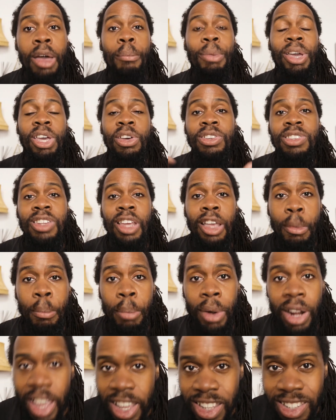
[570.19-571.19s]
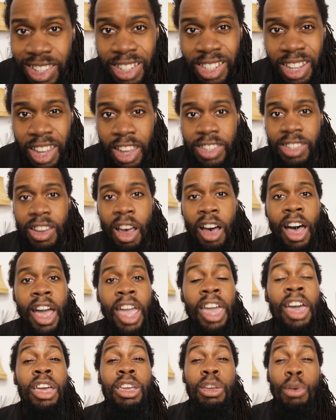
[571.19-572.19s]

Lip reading: Because the complexity is high,